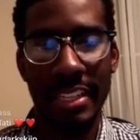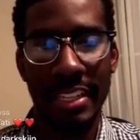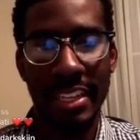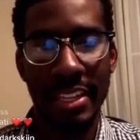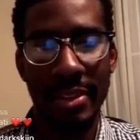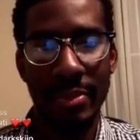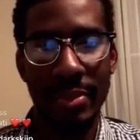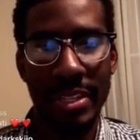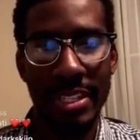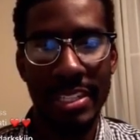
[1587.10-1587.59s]

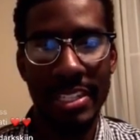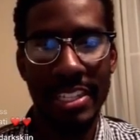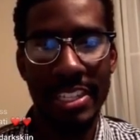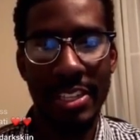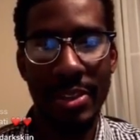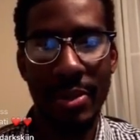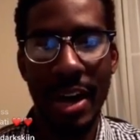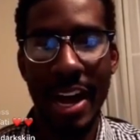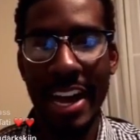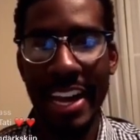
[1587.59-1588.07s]
Can we
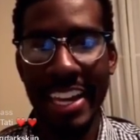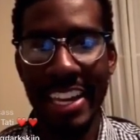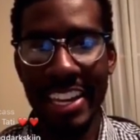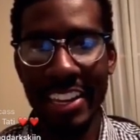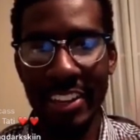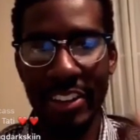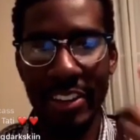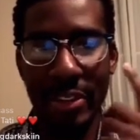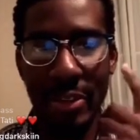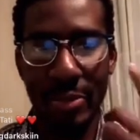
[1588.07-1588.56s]
see you? I
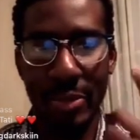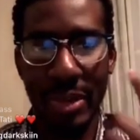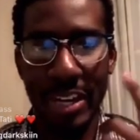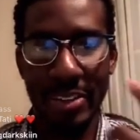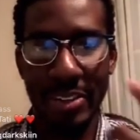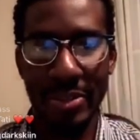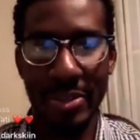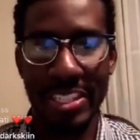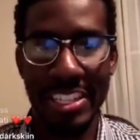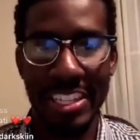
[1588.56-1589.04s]
hear you, but I
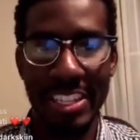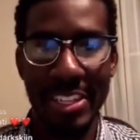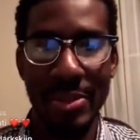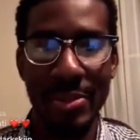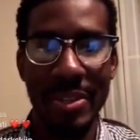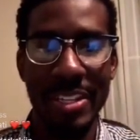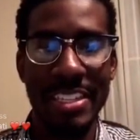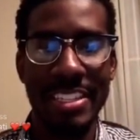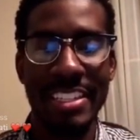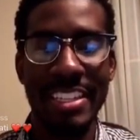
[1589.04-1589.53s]
don't see
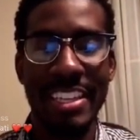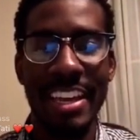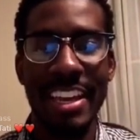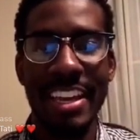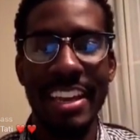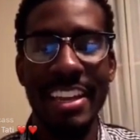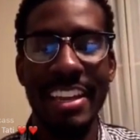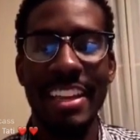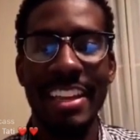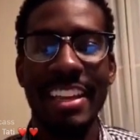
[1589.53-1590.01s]
you as
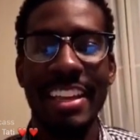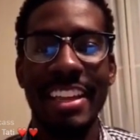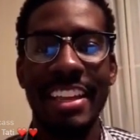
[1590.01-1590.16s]
yet.